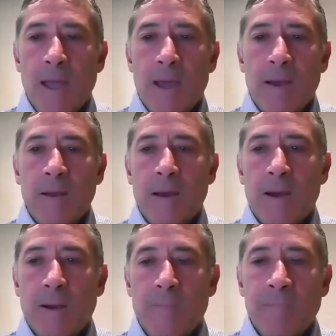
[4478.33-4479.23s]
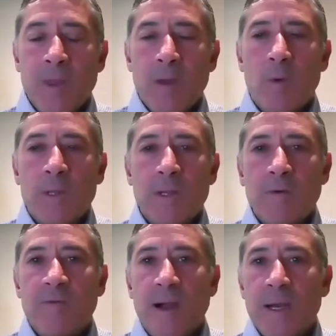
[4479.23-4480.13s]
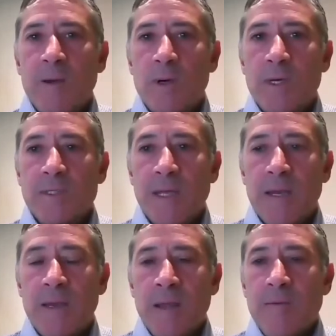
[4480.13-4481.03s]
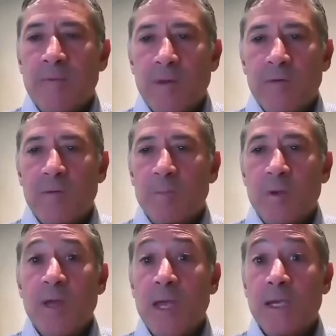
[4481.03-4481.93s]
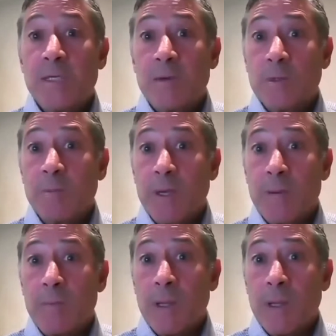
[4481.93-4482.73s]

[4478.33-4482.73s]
And what they were finding was that this mutation was